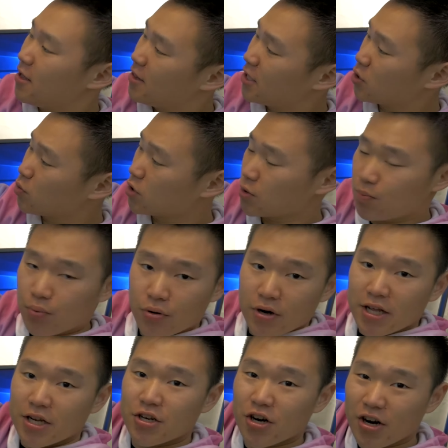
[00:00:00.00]
This one's
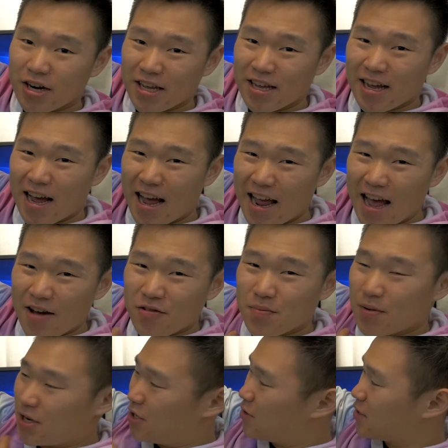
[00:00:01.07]
pretty dirty. I haven't
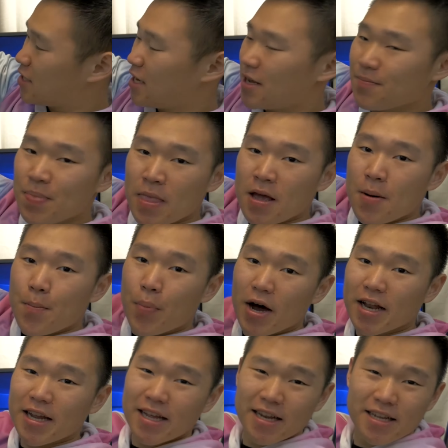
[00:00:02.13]
been using it,
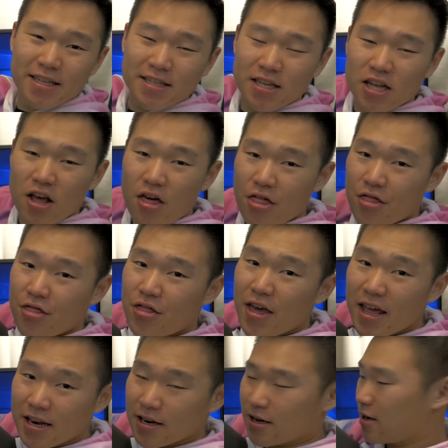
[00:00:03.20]
but it is
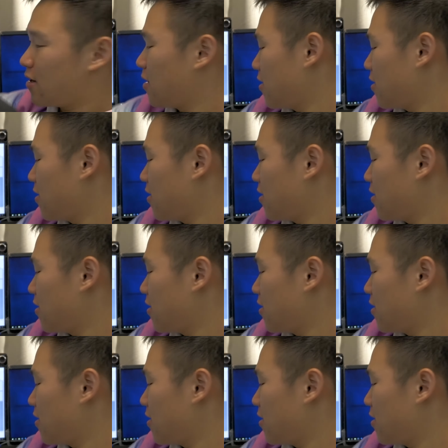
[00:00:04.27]
thin.